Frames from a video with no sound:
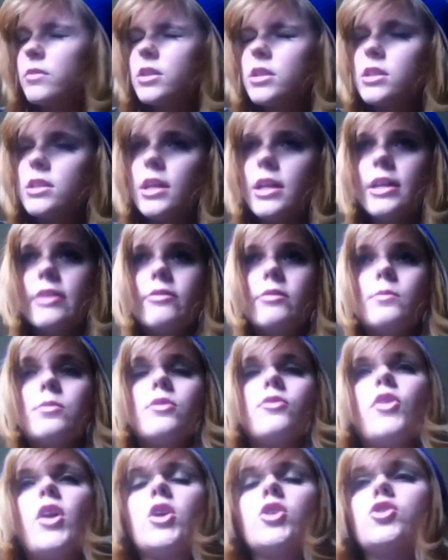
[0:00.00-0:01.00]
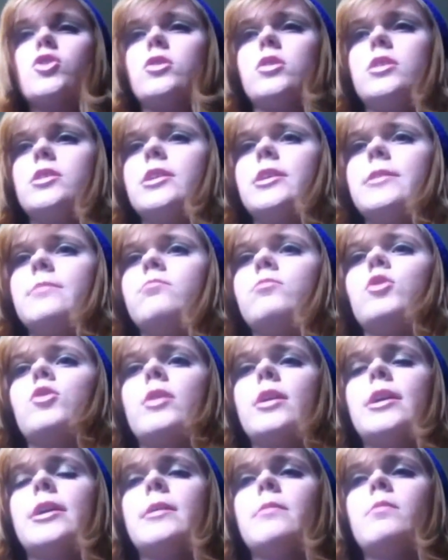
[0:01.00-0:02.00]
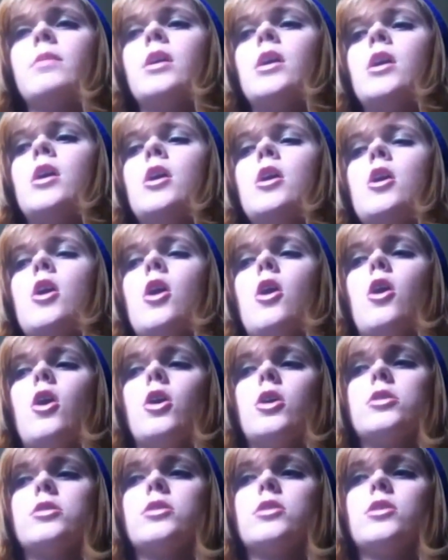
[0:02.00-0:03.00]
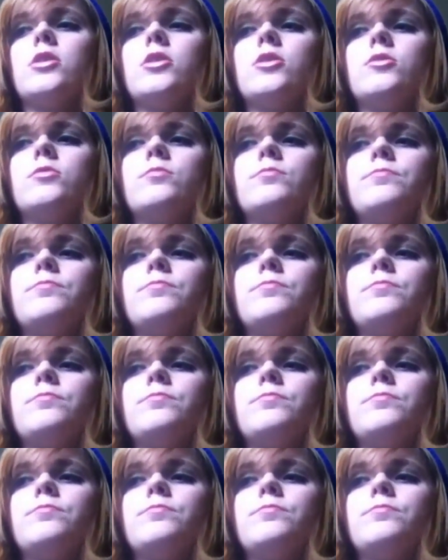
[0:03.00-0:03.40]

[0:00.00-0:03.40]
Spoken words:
it's not even professionally done, okay? Also,